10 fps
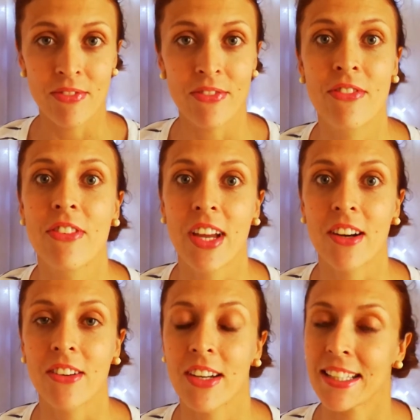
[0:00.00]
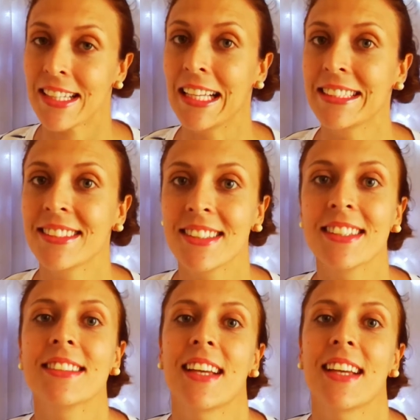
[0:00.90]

very talented,